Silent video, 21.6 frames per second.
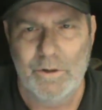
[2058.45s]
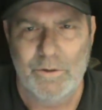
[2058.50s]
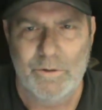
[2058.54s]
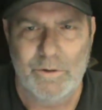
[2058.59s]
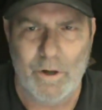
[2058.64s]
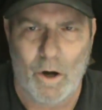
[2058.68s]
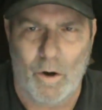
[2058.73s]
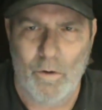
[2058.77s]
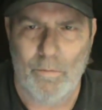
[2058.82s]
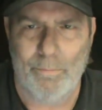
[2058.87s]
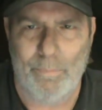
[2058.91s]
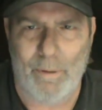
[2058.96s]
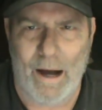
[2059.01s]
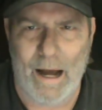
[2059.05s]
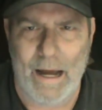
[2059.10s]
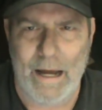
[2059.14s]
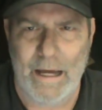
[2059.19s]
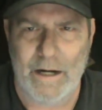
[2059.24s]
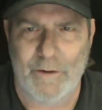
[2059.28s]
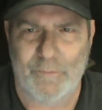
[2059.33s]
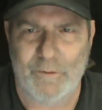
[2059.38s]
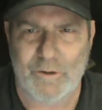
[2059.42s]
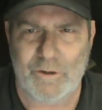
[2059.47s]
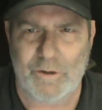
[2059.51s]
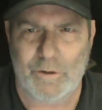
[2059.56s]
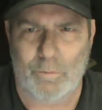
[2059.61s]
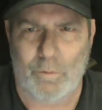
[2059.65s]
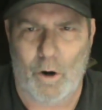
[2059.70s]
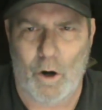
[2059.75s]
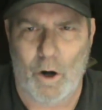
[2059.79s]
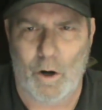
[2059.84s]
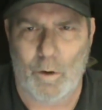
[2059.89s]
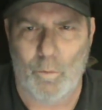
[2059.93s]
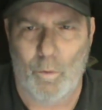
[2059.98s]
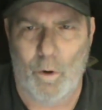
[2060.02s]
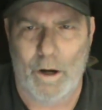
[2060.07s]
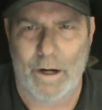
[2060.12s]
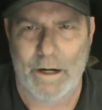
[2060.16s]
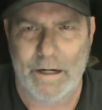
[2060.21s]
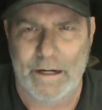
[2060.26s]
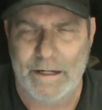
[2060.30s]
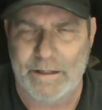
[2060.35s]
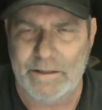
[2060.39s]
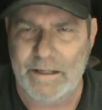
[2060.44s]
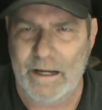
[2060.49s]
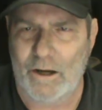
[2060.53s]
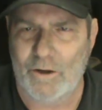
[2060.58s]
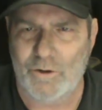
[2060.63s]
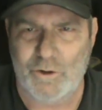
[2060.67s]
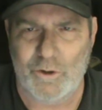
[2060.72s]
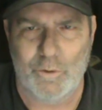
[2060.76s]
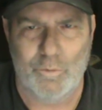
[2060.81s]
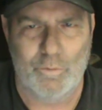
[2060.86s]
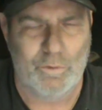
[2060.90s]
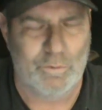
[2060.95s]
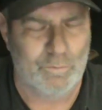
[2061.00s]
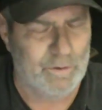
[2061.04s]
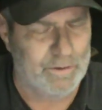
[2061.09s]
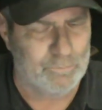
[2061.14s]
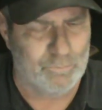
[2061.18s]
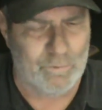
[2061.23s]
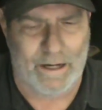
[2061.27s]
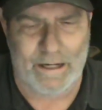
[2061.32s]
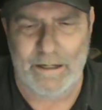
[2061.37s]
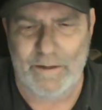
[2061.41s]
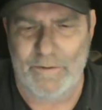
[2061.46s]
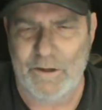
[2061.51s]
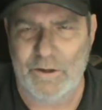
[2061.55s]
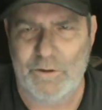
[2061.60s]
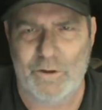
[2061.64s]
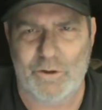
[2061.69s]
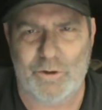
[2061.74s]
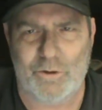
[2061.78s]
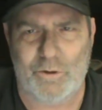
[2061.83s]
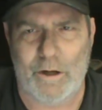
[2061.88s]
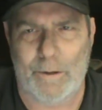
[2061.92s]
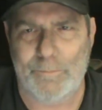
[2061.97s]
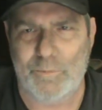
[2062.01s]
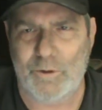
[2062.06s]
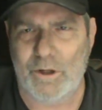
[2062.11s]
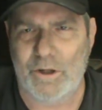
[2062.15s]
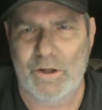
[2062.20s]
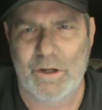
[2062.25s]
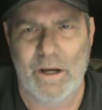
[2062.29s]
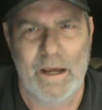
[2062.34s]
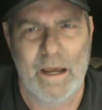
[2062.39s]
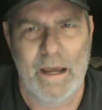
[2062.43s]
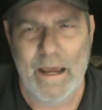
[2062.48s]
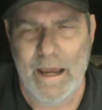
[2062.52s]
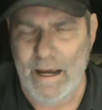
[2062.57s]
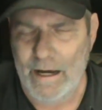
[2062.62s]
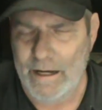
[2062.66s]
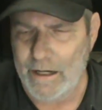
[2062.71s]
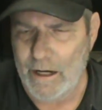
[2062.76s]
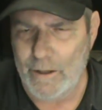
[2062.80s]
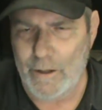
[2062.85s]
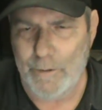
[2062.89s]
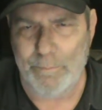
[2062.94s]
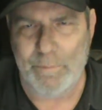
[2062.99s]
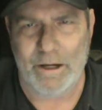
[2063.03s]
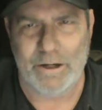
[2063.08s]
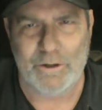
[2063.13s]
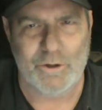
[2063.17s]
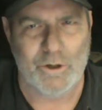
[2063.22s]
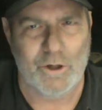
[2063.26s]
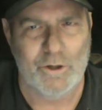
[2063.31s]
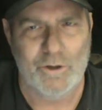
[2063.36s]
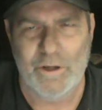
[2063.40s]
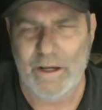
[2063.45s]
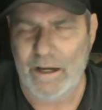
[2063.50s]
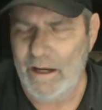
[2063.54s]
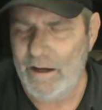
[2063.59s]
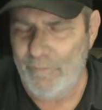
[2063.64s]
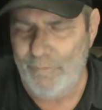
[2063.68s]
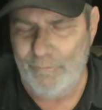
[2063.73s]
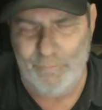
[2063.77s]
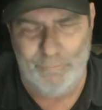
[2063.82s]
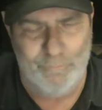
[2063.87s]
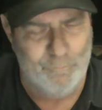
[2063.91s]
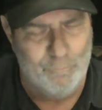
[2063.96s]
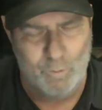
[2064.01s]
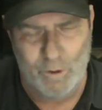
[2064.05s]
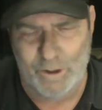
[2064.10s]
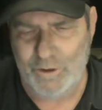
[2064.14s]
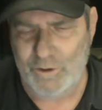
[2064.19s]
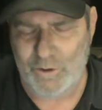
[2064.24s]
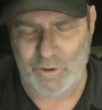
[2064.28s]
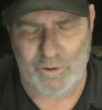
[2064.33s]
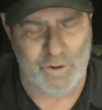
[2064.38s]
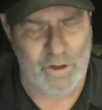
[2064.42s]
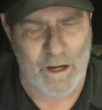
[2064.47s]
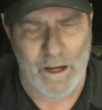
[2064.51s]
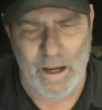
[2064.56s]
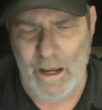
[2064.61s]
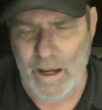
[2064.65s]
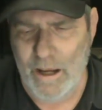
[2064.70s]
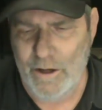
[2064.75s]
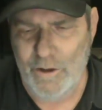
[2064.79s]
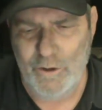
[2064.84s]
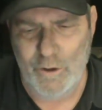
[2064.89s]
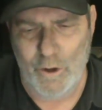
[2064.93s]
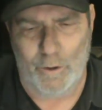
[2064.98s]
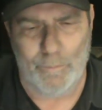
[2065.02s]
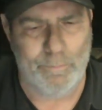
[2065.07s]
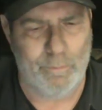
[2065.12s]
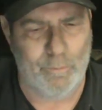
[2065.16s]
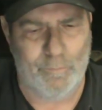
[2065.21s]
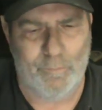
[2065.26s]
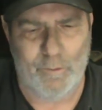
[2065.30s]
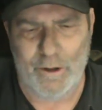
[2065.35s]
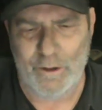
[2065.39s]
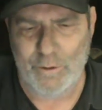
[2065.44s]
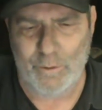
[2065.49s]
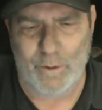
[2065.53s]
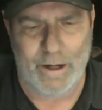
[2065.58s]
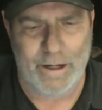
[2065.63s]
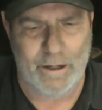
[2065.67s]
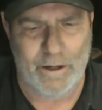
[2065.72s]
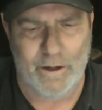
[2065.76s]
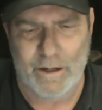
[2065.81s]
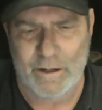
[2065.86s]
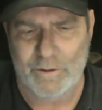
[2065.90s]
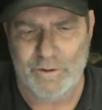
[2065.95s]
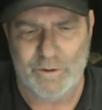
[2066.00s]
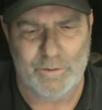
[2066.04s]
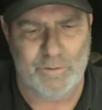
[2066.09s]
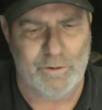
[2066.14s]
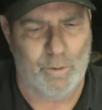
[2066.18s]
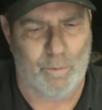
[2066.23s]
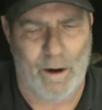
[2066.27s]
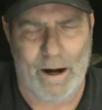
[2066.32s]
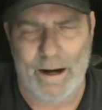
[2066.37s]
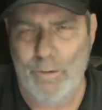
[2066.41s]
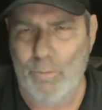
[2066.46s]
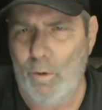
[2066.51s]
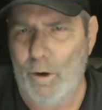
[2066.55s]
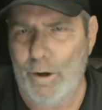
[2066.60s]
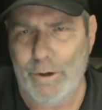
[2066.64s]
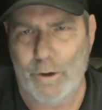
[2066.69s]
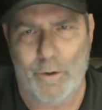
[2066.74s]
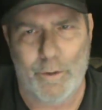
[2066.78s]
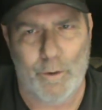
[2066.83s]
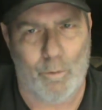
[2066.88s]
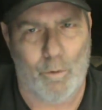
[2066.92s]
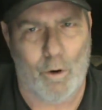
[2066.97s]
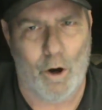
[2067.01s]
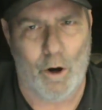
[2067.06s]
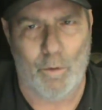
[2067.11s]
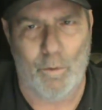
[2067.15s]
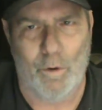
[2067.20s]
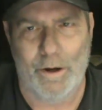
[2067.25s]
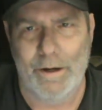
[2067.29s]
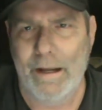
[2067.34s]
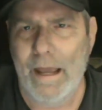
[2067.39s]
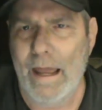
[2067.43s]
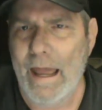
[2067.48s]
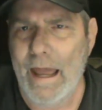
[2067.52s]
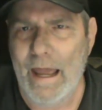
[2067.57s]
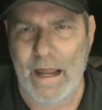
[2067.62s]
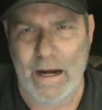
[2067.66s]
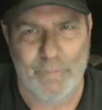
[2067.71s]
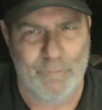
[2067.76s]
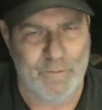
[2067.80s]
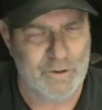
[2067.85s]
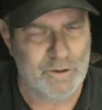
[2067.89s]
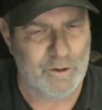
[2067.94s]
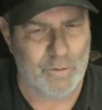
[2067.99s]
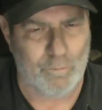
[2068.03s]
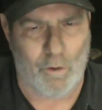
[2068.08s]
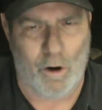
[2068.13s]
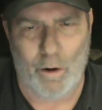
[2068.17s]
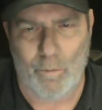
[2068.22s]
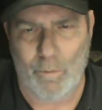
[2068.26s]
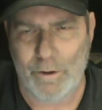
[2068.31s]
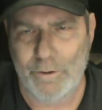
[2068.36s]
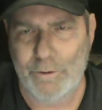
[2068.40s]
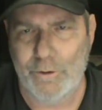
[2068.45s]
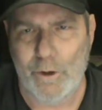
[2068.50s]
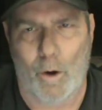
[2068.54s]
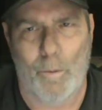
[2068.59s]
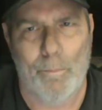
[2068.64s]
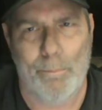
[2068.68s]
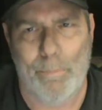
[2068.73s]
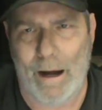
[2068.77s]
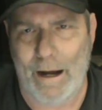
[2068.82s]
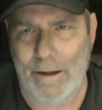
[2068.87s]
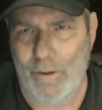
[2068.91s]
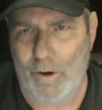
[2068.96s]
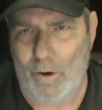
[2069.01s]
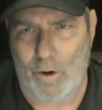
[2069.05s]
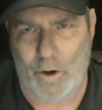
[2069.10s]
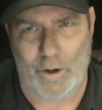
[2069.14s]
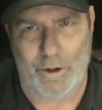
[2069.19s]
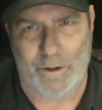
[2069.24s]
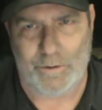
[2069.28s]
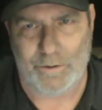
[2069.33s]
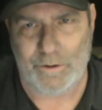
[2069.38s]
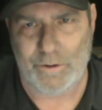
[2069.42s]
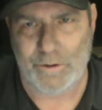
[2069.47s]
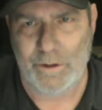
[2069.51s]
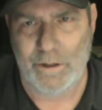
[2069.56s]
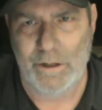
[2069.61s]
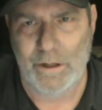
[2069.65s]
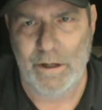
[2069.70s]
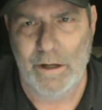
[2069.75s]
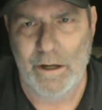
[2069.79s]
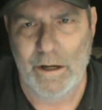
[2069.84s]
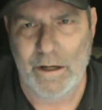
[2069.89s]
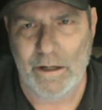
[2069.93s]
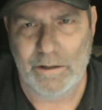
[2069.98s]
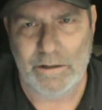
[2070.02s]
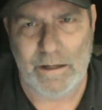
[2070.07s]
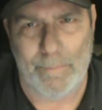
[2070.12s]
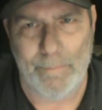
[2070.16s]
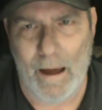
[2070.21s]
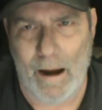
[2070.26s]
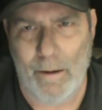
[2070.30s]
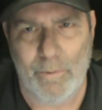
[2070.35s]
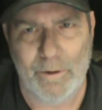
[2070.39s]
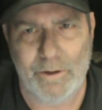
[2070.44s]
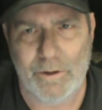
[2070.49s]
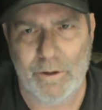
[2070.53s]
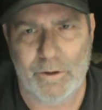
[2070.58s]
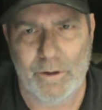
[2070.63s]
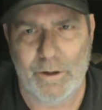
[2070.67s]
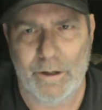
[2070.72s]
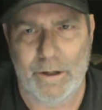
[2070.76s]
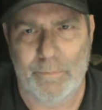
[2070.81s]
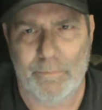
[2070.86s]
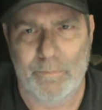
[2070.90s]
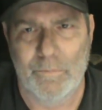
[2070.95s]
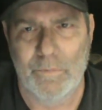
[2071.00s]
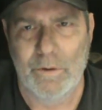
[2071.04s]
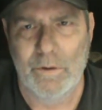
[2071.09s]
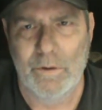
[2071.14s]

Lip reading: Don't buy it if it's the wrong one, and it tells you right in the description and on the pictures if your refrigerator is the right one or the wrong one. And if it's the wrong one, don't buy the harness, because I'm not returning them.